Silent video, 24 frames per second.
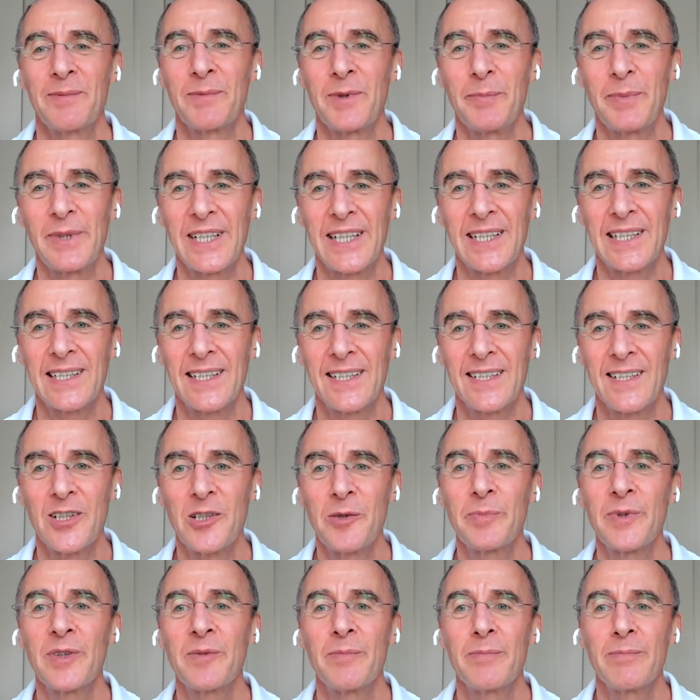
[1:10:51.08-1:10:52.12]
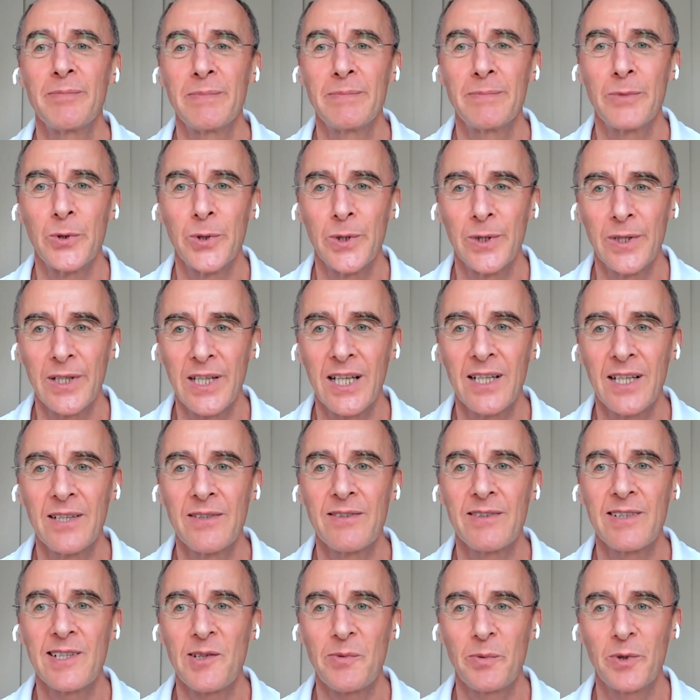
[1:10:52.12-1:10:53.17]
One would be I, I hope that more
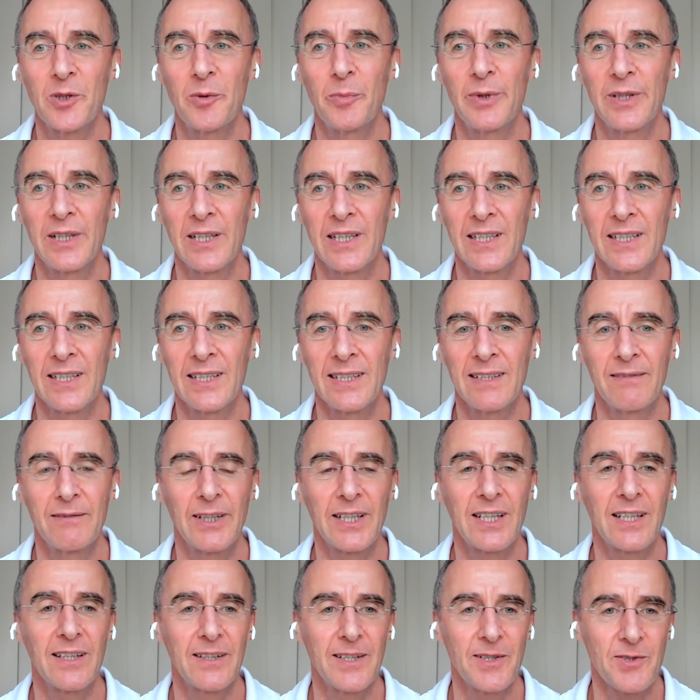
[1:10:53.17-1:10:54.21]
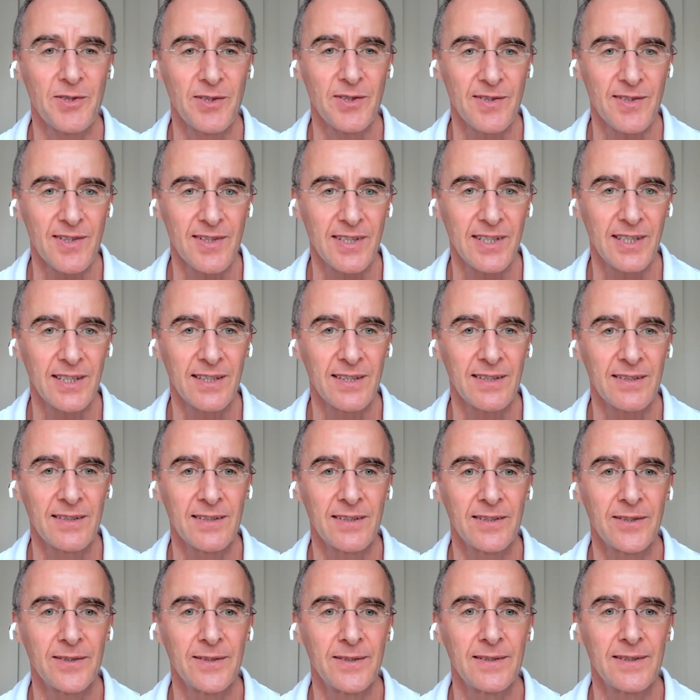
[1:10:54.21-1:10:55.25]
countries will bring in regulations like
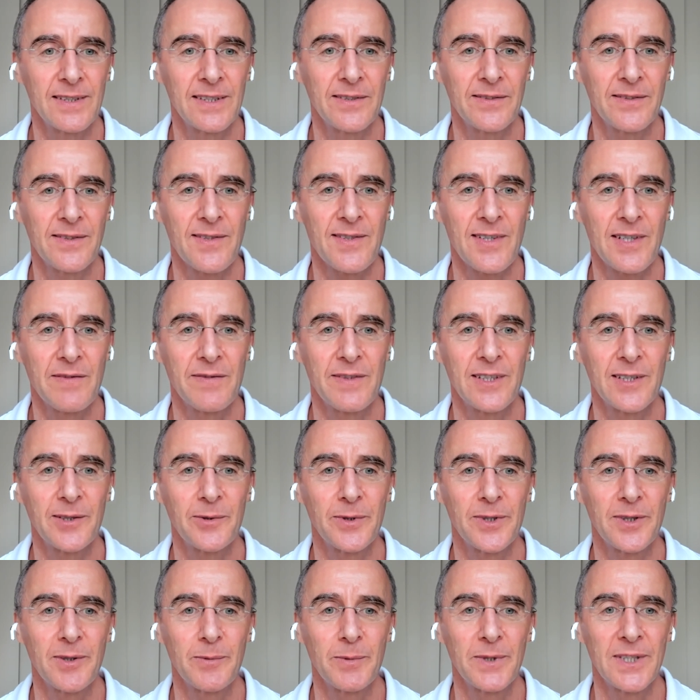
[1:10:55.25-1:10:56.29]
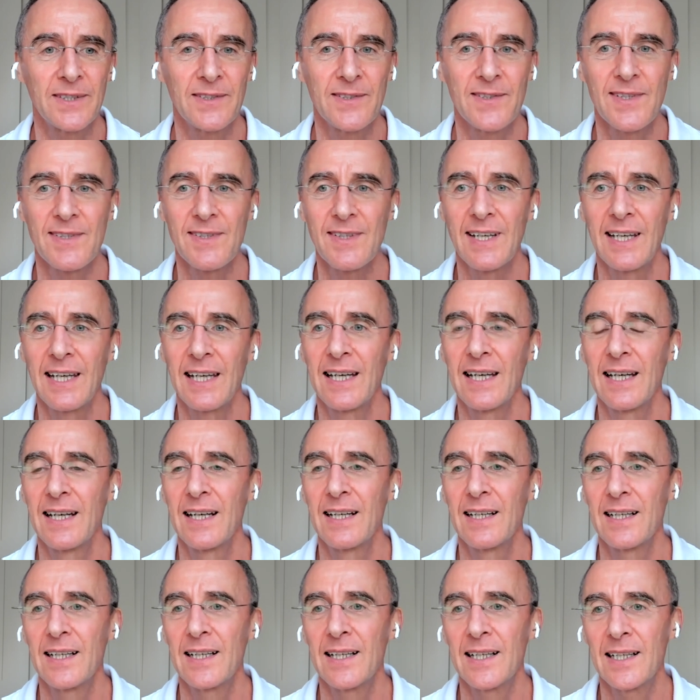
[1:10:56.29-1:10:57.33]
you know, health and safety at work ones
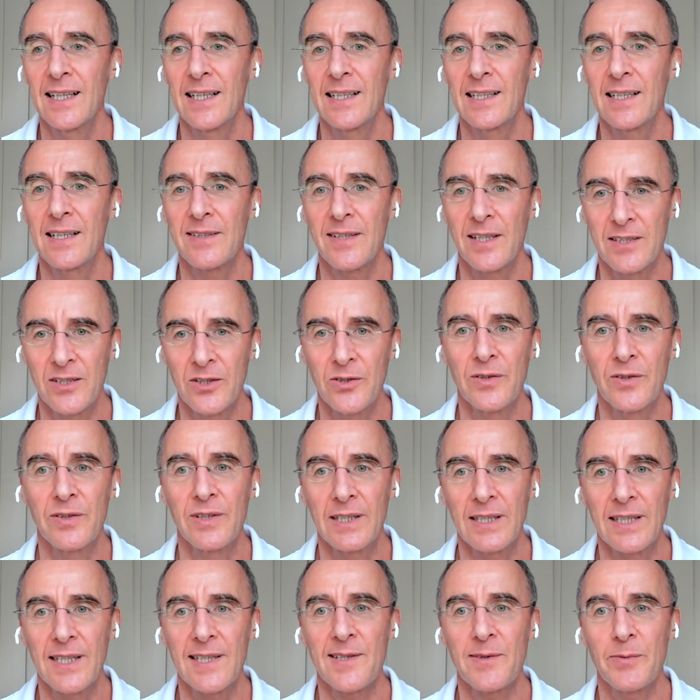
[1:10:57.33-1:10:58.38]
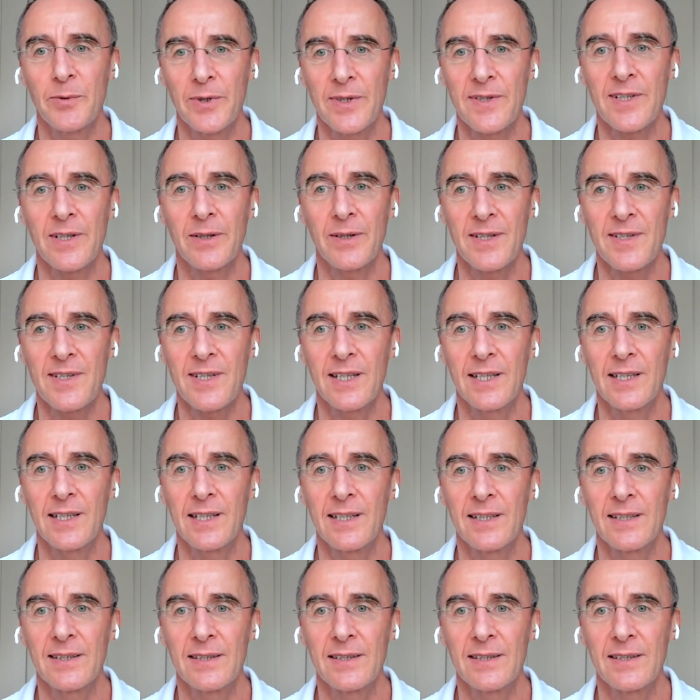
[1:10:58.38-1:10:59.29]
because uh, I do think that's what it's going to take.